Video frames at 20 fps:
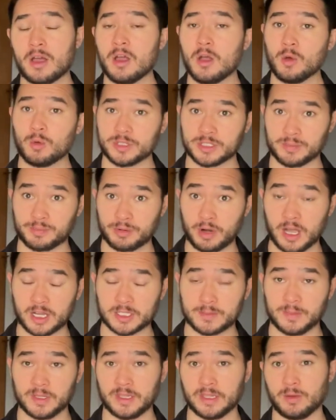was
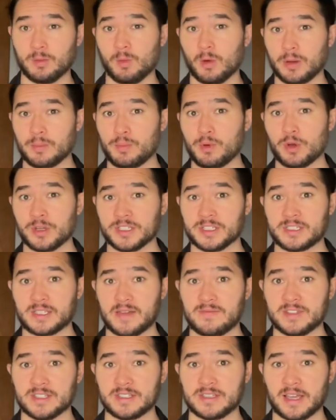approximately
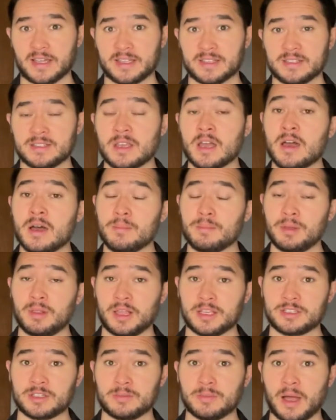1.7 seconds
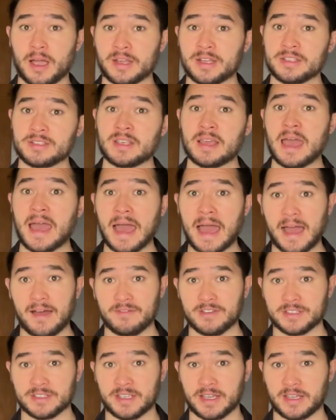plus or minus half
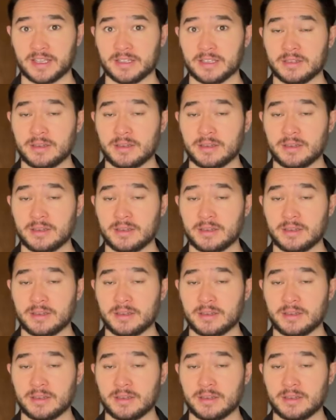a second.